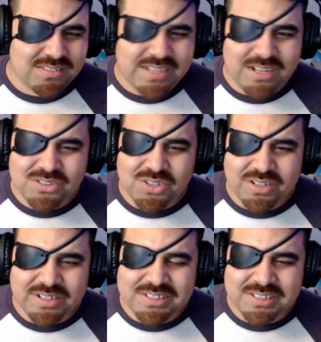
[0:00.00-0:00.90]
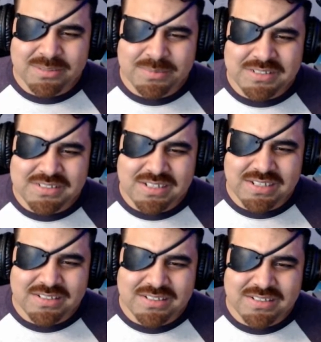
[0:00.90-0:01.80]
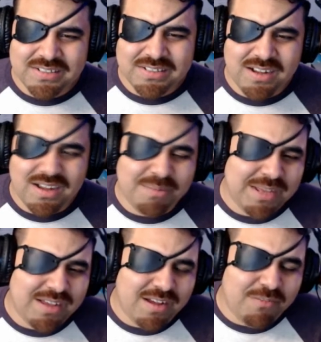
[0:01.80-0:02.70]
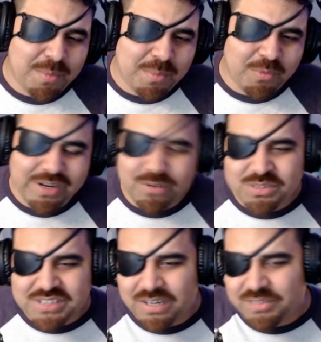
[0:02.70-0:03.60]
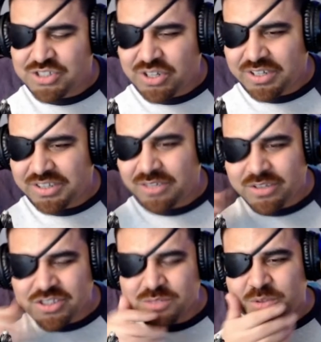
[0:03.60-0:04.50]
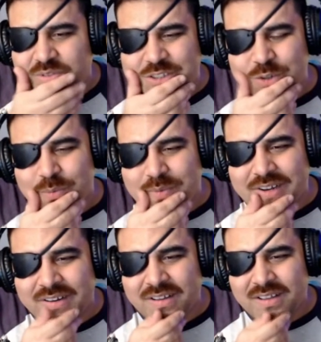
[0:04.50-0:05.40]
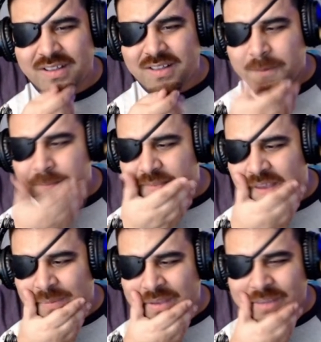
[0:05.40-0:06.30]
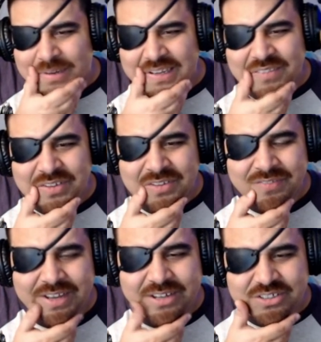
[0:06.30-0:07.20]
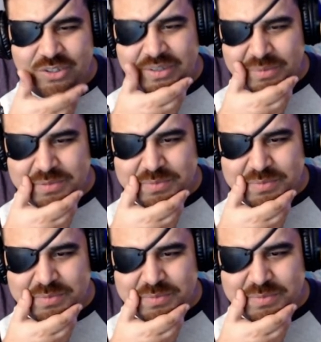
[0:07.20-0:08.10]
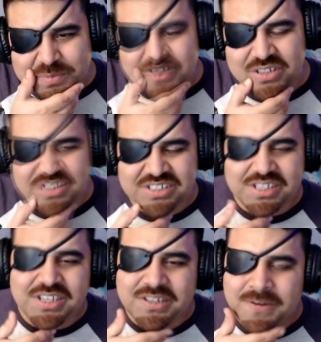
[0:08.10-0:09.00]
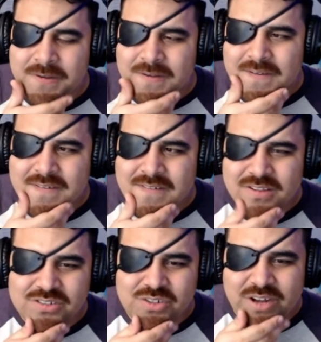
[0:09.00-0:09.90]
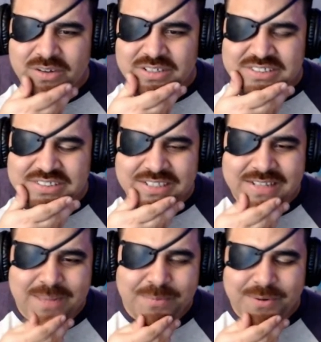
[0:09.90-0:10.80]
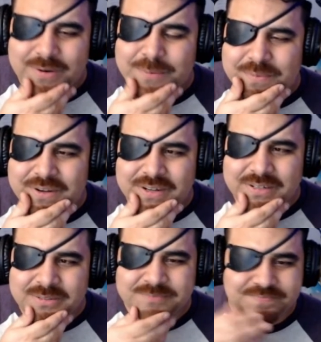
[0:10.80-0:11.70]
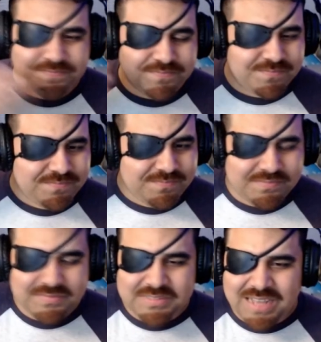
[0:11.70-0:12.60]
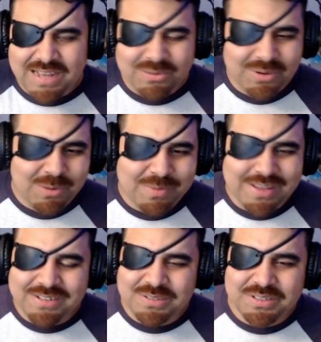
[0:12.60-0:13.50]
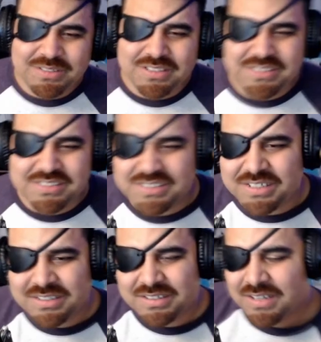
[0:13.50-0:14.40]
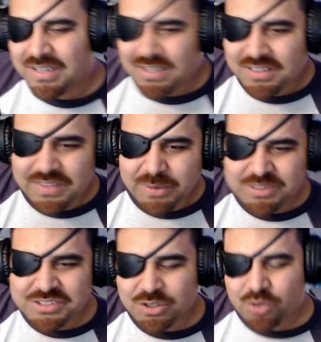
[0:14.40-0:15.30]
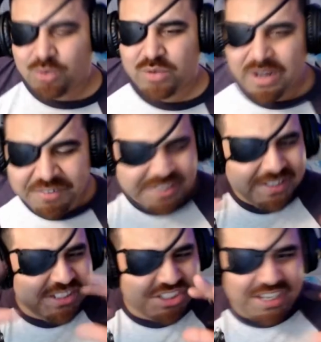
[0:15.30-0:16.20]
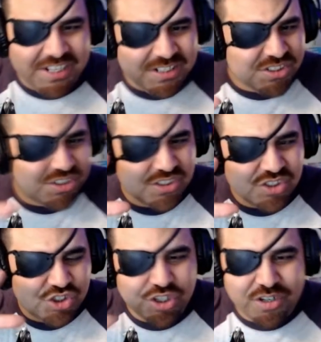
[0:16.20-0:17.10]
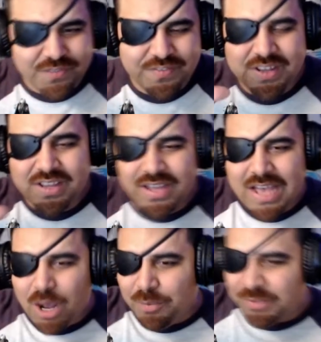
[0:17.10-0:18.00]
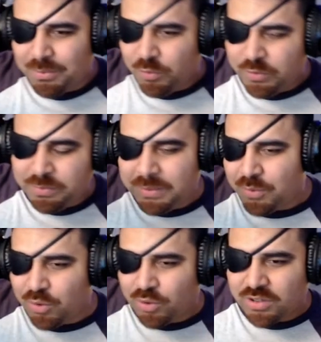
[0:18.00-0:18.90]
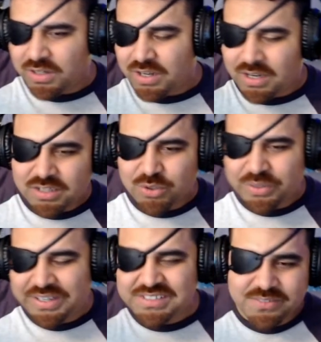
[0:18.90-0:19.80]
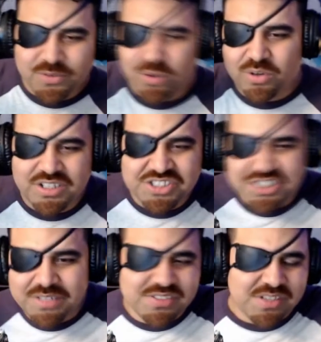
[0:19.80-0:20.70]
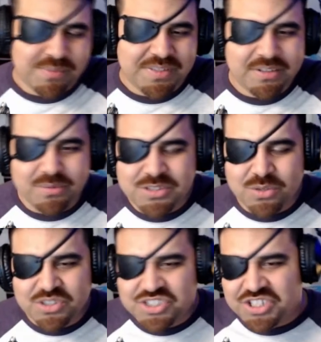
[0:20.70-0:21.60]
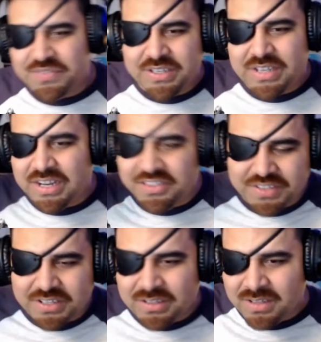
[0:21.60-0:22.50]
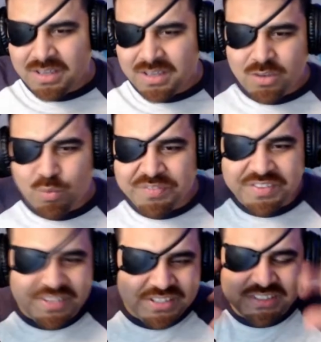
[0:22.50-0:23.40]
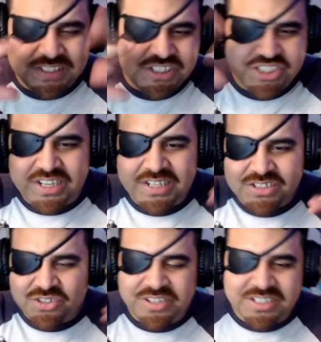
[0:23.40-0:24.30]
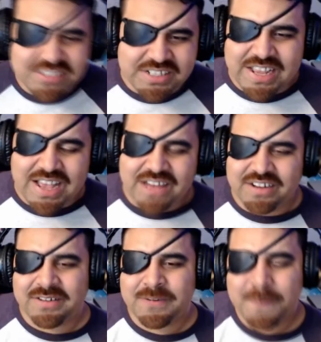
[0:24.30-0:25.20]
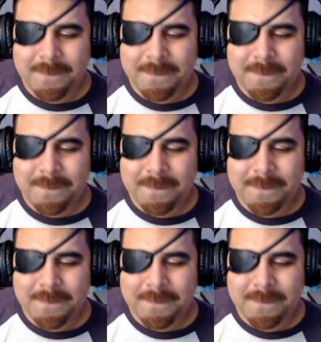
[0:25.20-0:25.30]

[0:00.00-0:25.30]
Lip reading: down talking to him, and it's like, I mean, I remember Raiden was kind of a jerk in the original movie too, but I mean, he believed in the fighters though. He was pushing to succeed. So I don't understand that part, but I don't know, man. It just didn't. There was no, everything they changed should have helped the movie be more cohesive or achieve something. There was no achieving anything with the things that they changed or the things that they added.